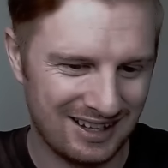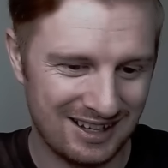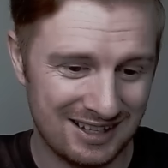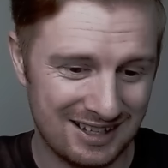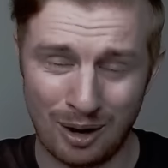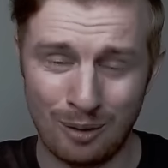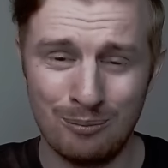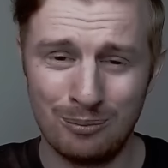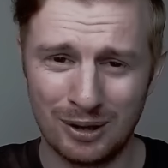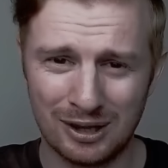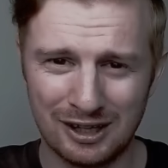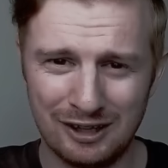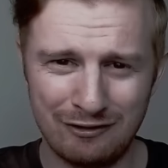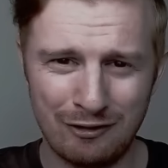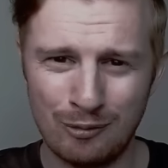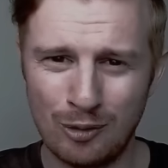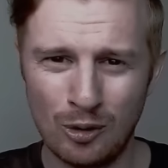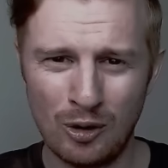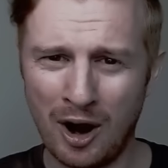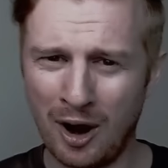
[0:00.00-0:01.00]

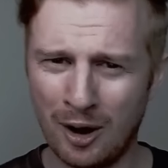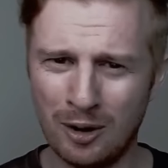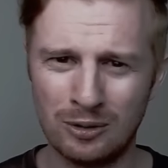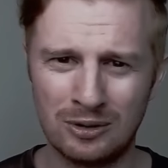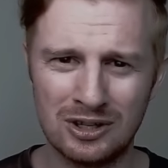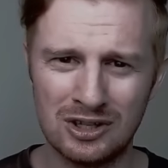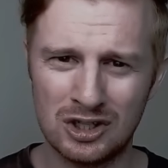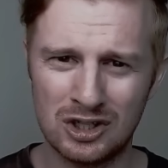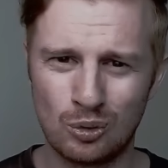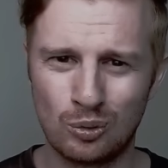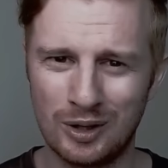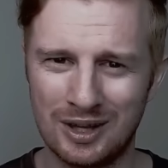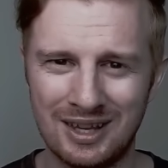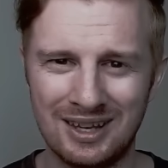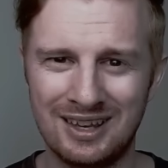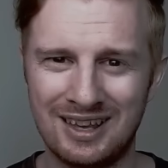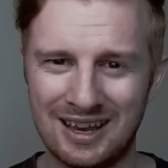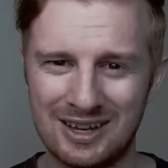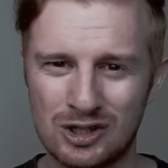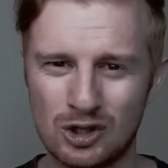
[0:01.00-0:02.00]
unbelievable. How does
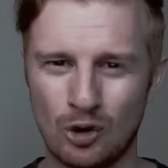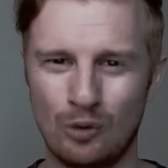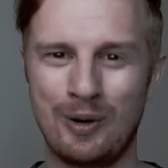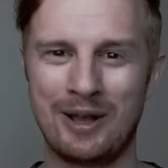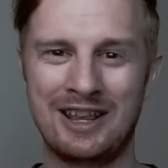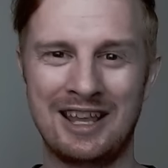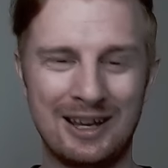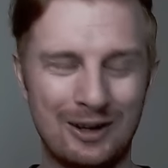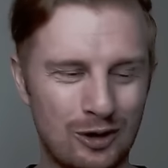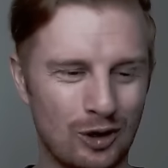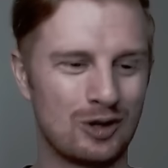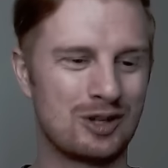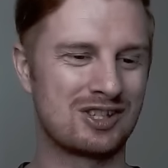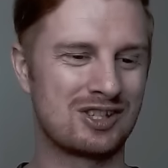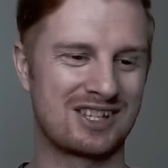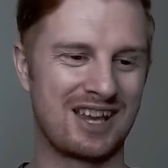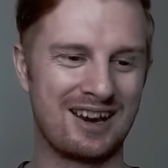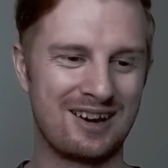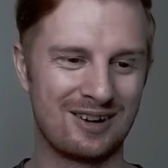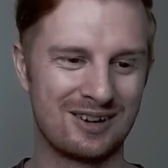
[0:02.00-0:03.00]
Sweden get so many good
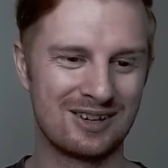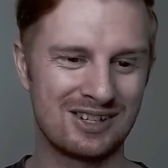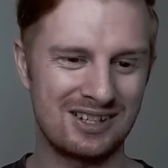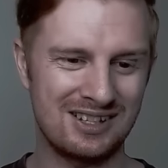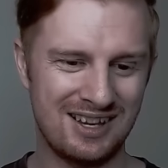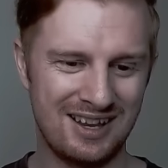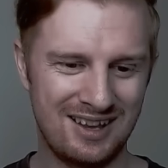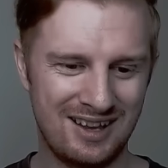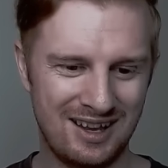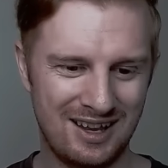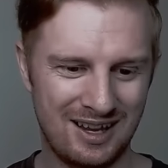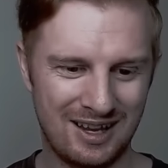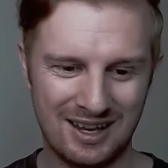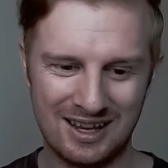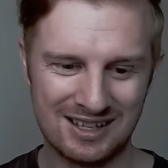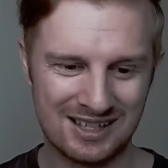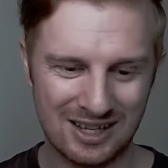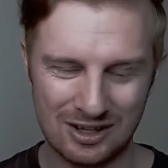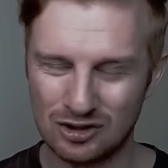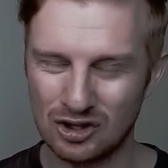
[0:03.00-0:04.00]
singers?
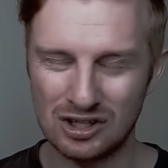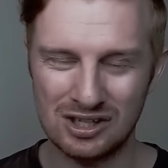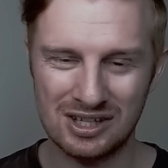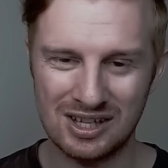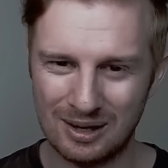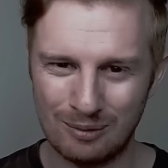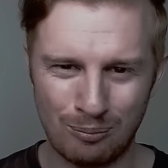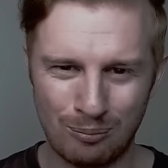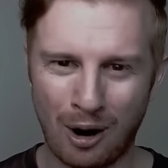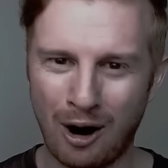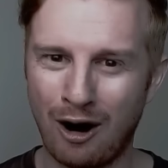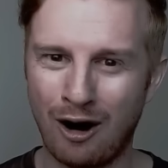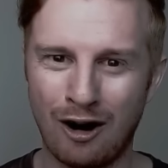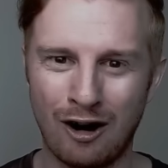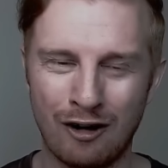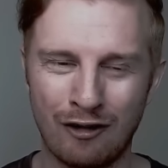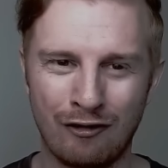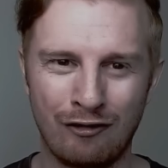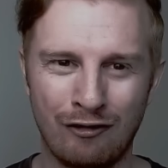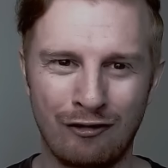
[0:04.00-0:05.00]
Is it just
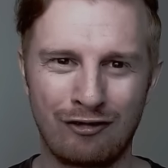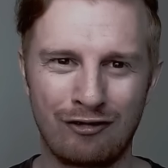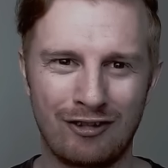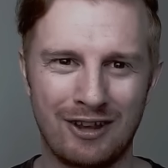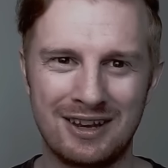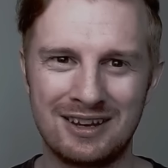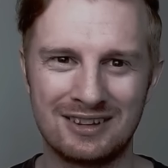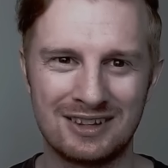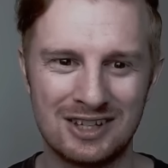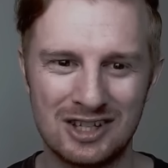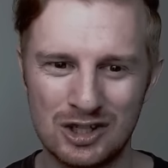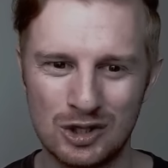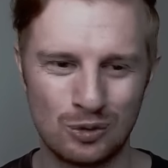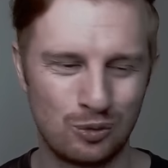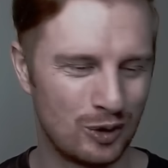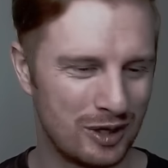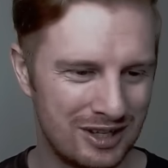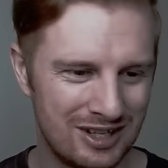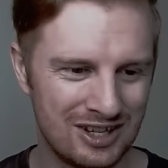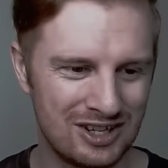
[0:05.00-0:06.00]
part of like the
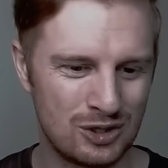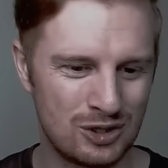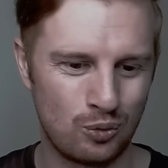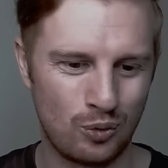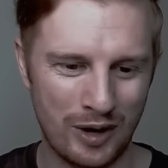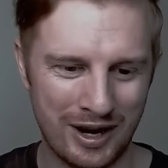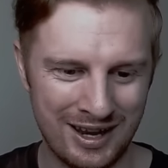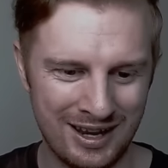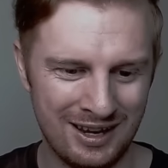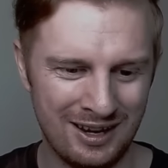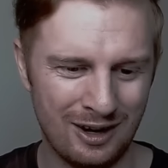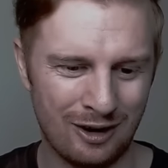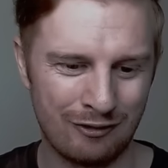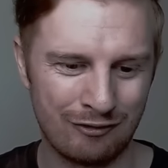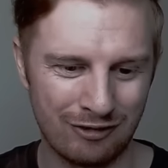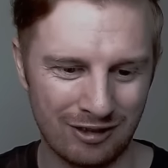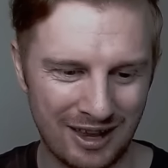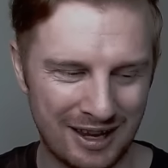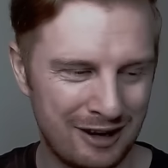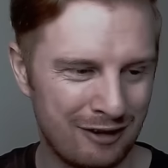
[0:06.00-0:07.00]
Swedish way
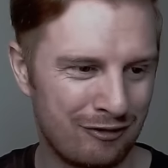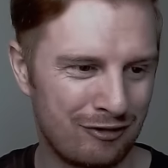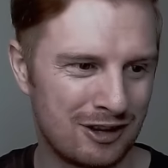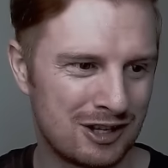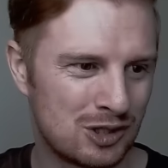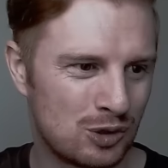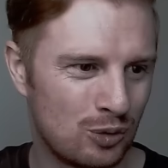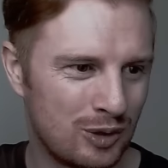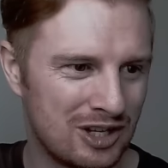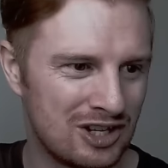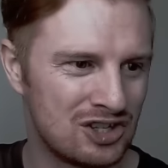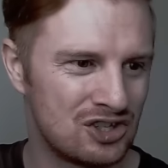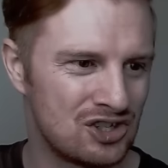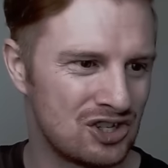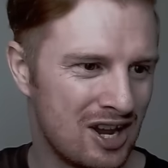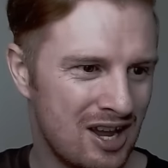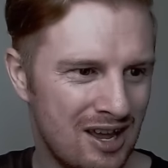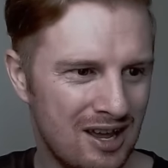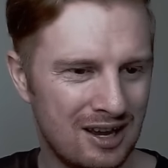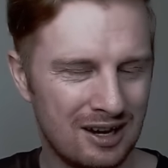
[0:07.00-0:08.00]
of life, the Swedish
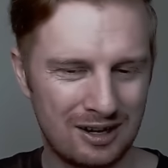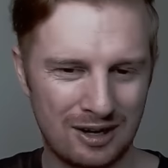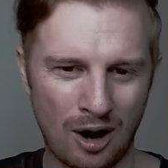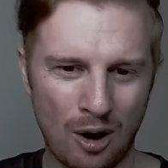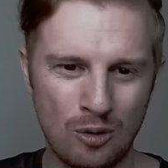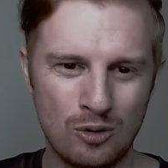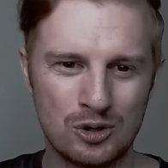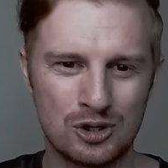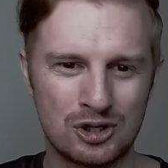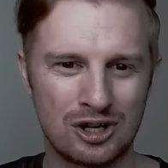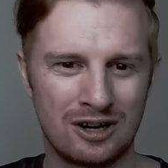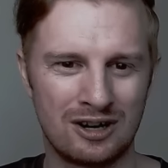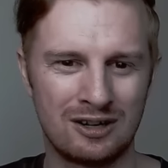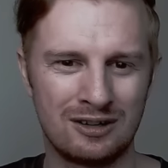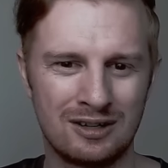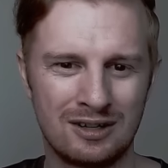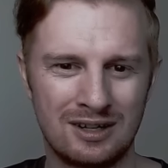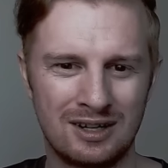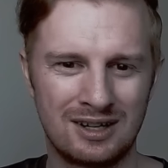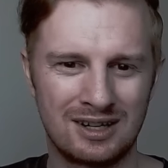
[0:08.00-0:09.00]
culture?
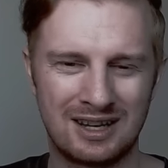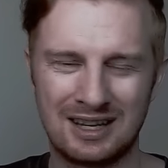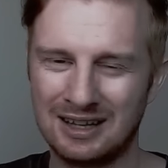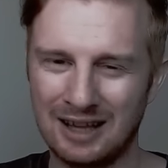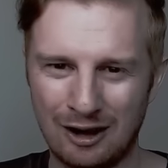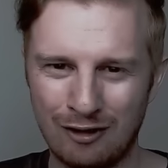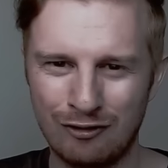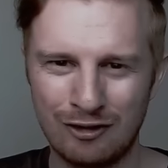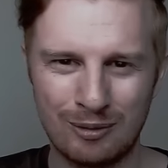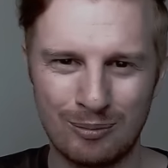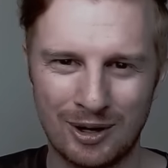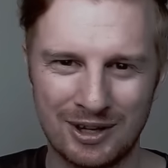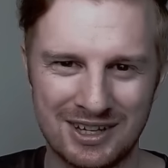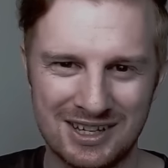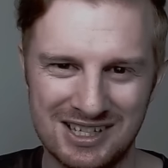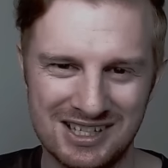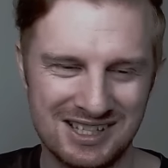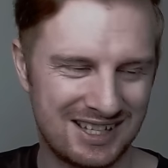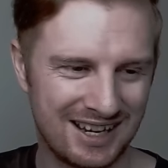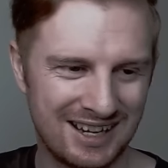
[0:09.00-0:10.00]
Can everybody
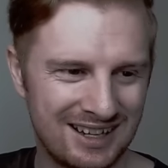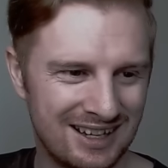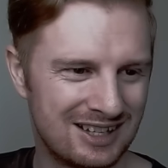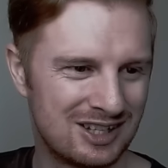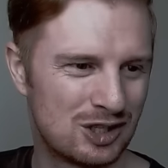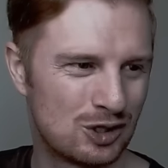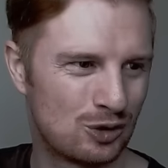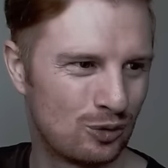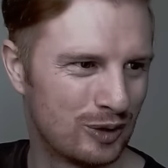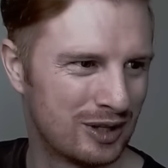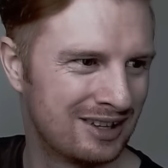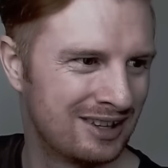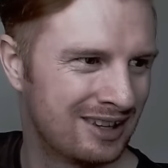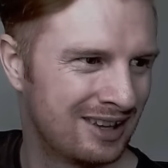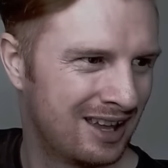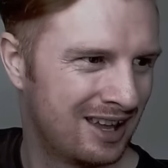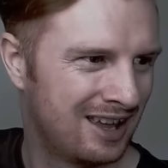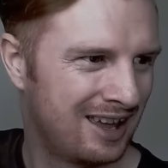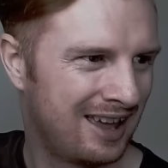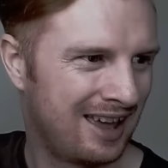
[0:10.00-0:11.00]
sing in Sweden?
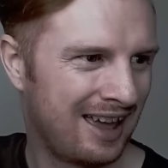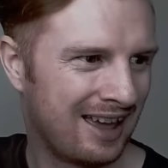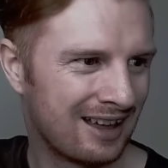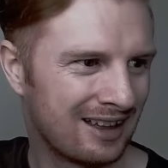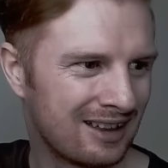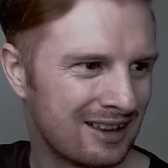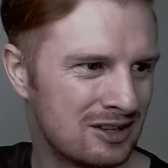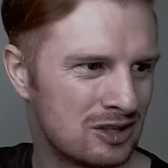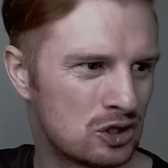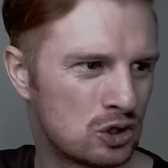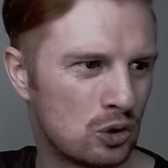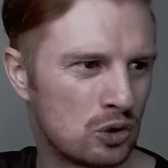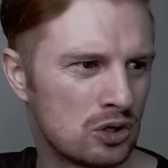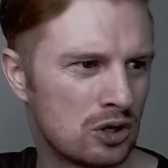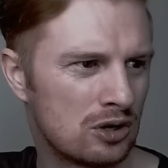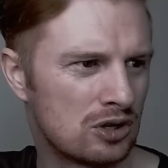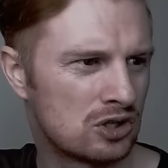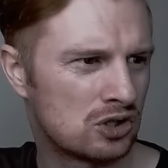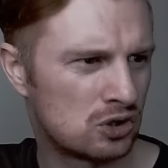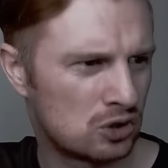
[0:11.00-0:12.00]
Helen
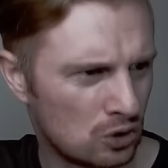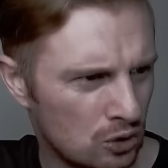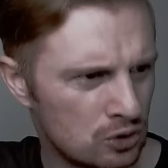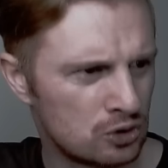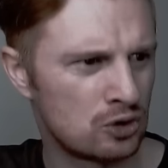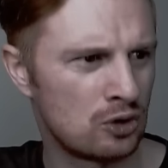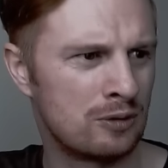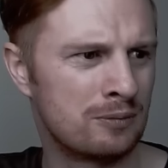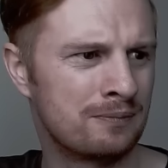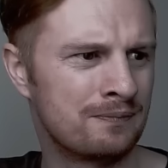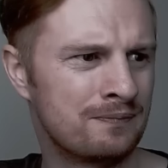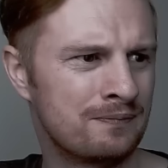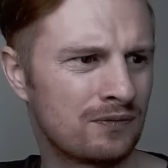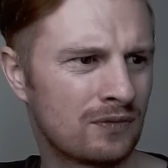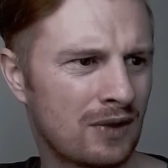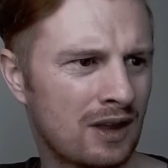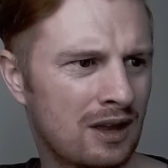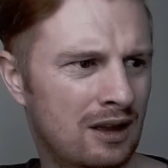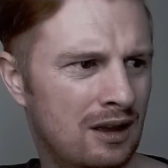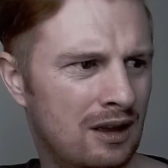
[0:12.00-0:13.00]
Sjöholm,
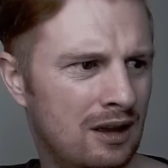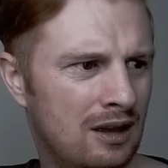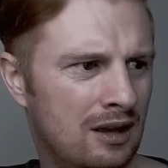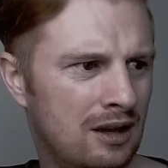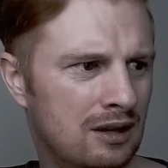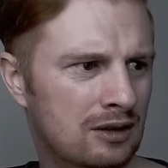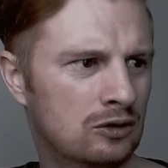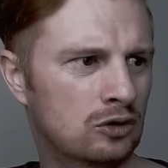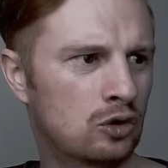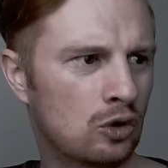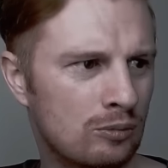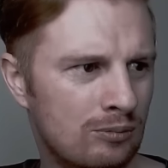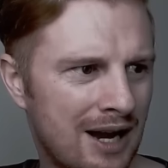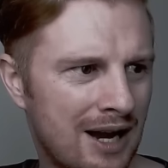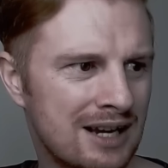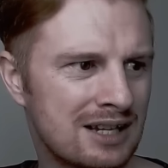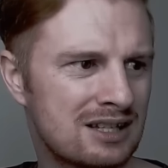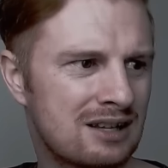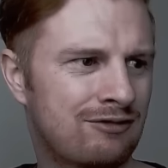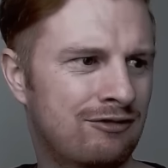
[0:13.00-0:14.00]
Du
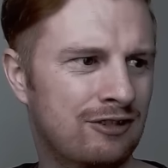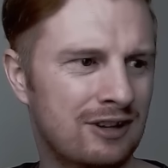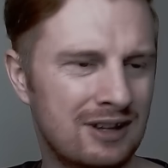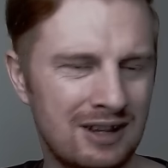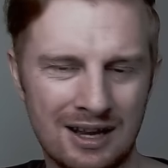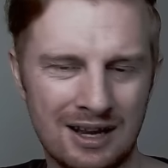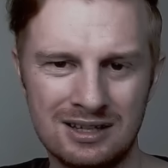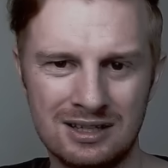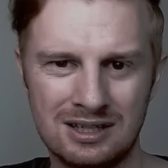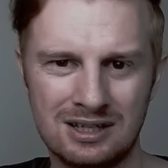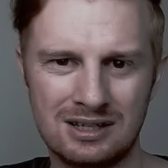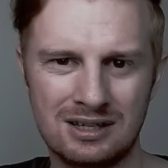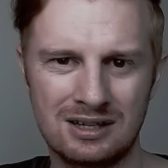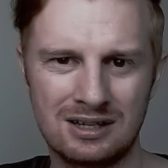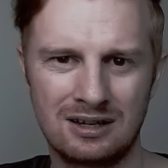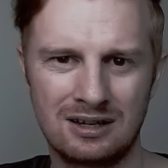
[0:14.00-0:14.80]
måste finnas,